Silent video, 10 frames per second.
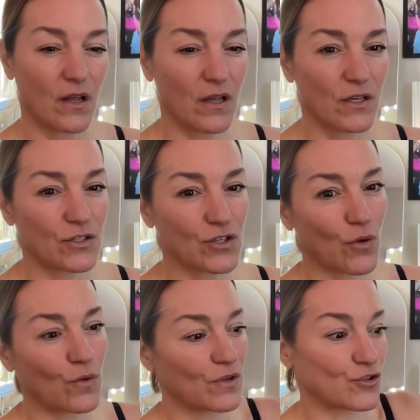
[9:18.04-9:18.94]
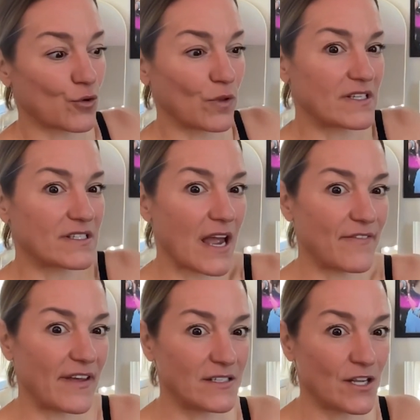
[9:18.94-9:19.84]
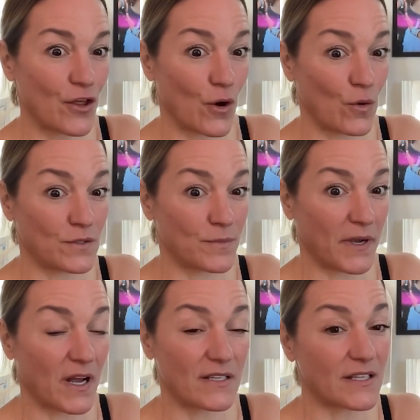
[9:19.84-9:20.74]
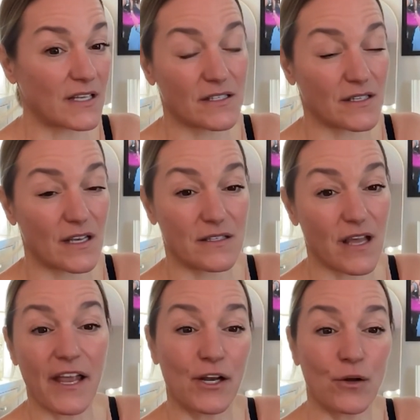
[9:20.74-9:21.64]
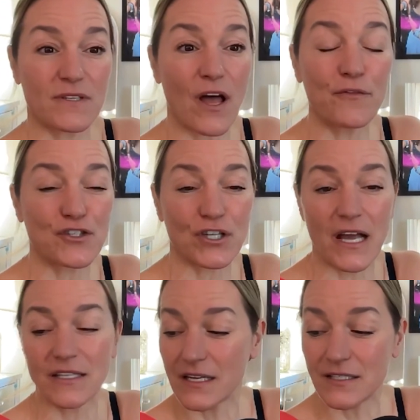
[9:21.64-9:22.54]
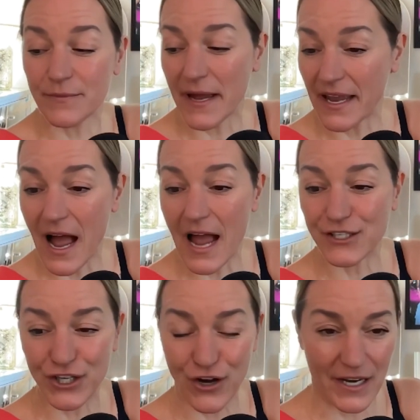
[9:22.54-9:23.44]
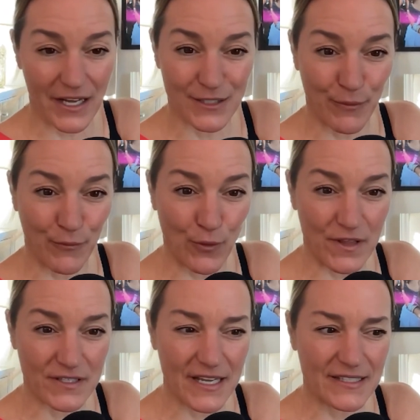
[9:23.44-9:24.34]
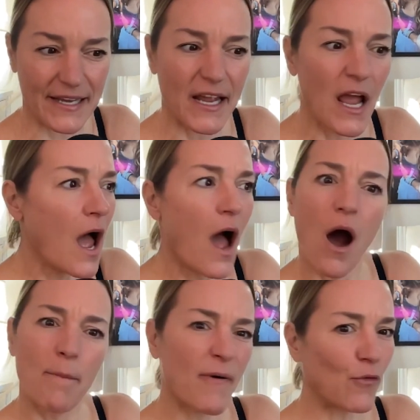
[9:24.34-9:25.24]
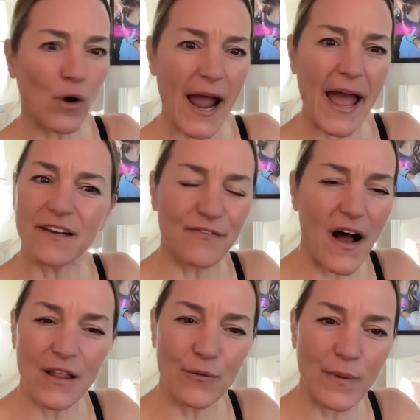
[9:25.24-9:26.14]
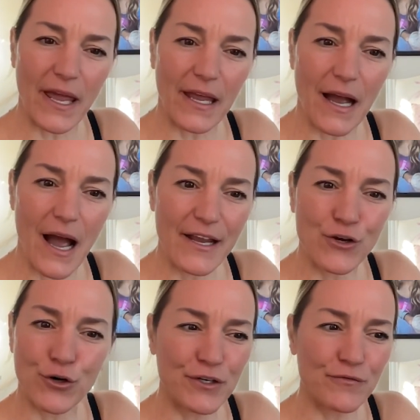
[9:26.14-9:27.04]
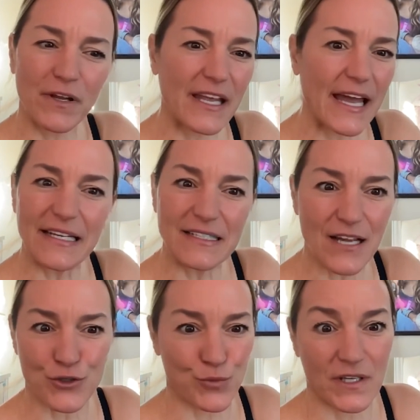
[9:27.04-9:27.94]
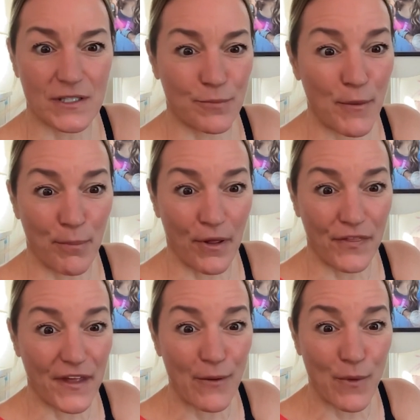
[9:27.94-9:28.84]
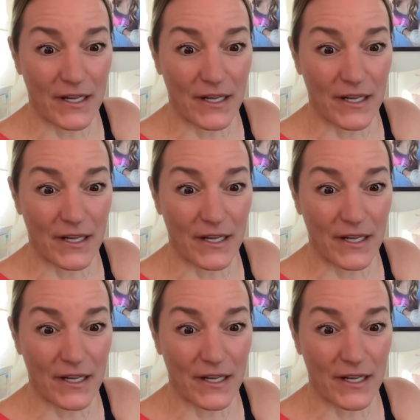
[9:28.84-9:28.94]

so let's dive into those because selfishly, I said to my IG audience before this, I said, before I had a following, I couldn't really get in touch with these people that I wanted